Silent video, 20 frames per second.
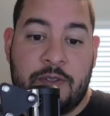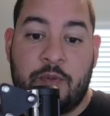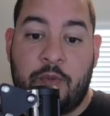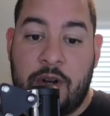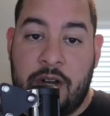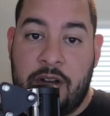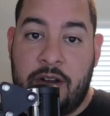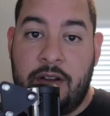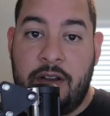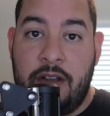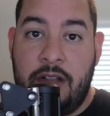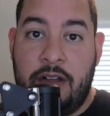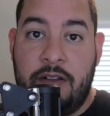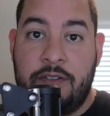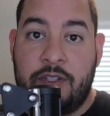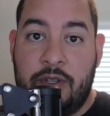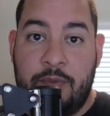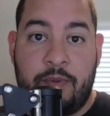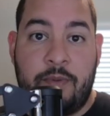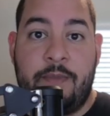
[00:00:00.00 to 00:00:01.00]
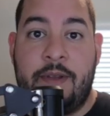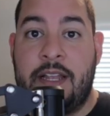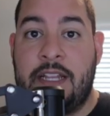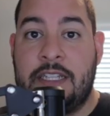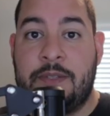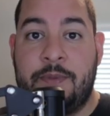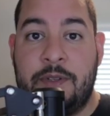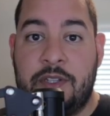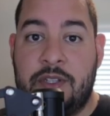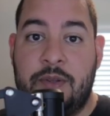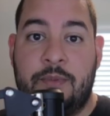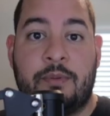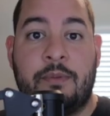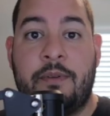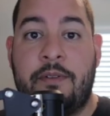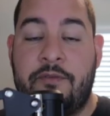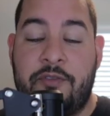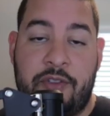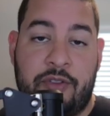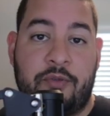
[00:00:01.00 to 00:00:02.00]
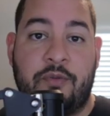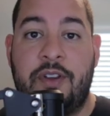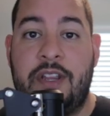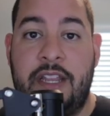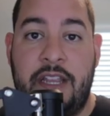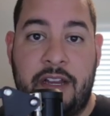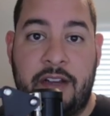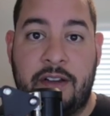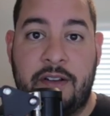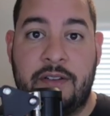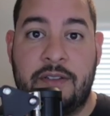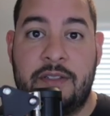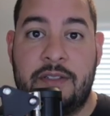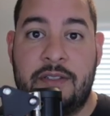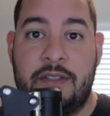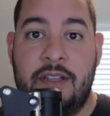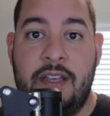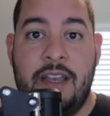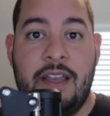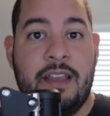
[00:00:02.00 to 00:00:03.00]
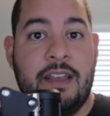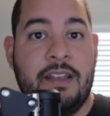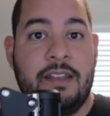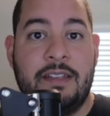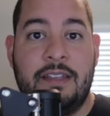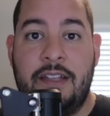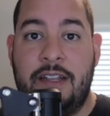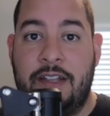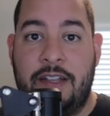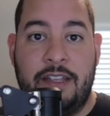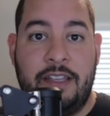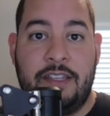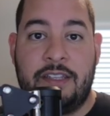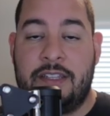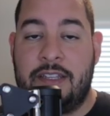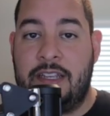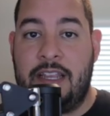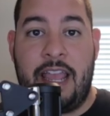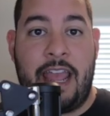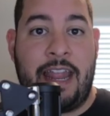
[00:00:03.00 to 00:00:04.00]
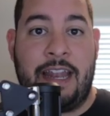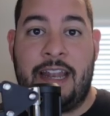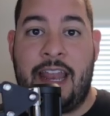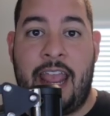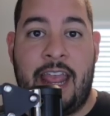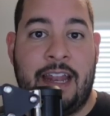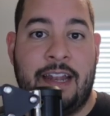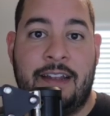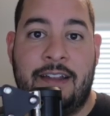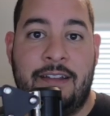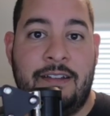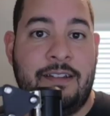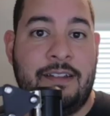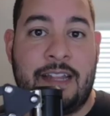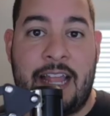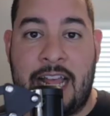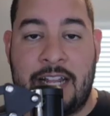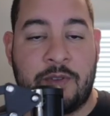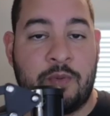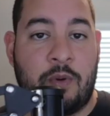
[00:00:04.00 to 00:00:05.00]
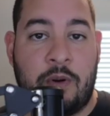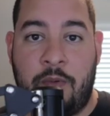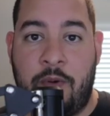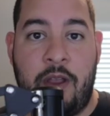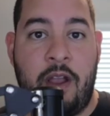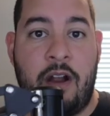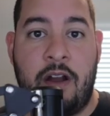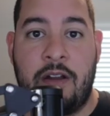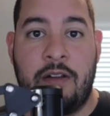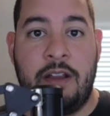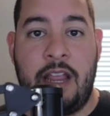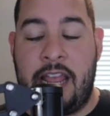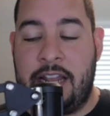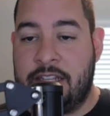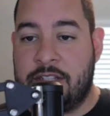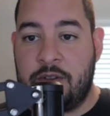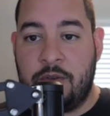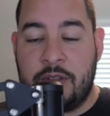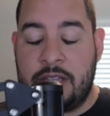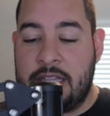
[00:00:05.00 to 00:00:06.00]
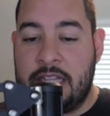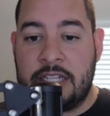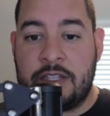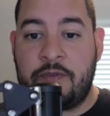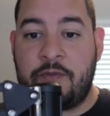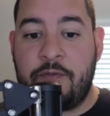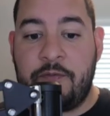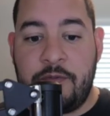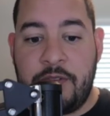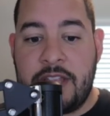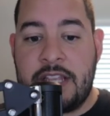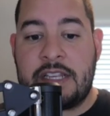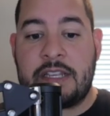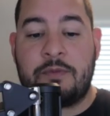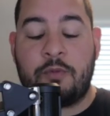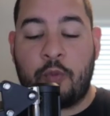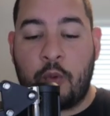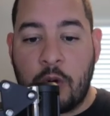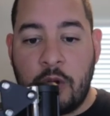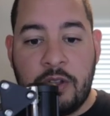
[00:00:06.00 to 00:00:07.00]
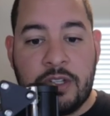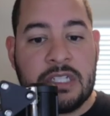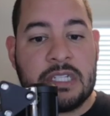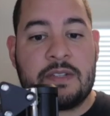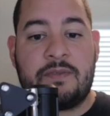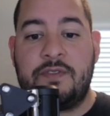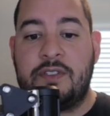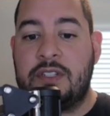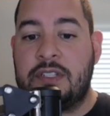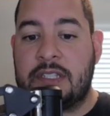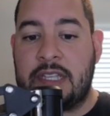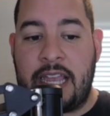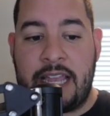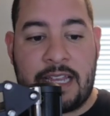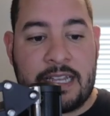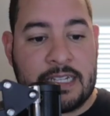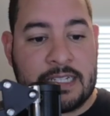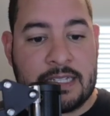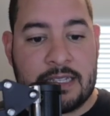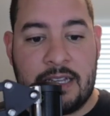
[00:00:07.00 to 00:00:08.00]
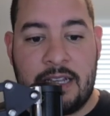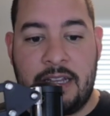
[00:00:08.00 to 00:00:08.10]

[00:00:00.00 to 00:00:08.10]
where Superman's been Superman for 3 years. And that's where we are. And so this world just feels like it's